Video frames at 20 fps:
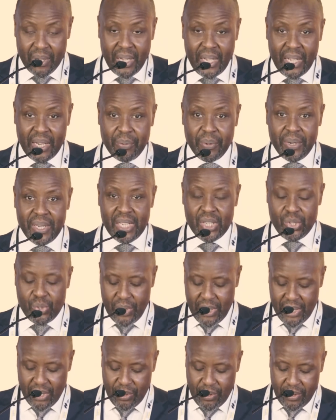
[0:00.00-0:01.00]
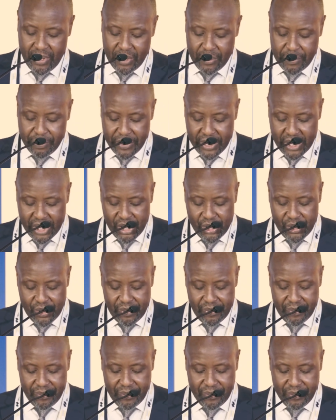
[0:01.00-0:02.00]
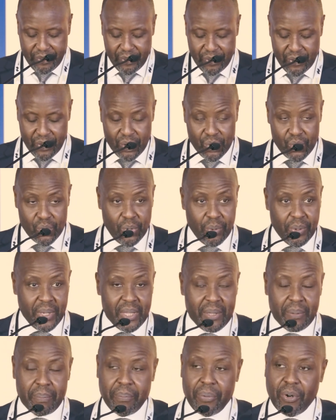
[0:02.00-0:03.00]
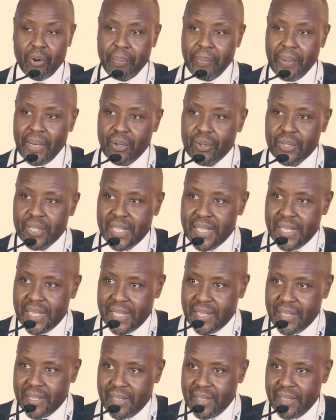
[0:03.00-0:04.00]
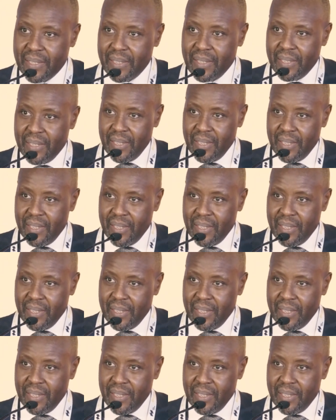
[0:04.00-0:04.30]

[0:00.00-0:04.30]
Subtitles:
and we need to unlock that potential. So with proper logistics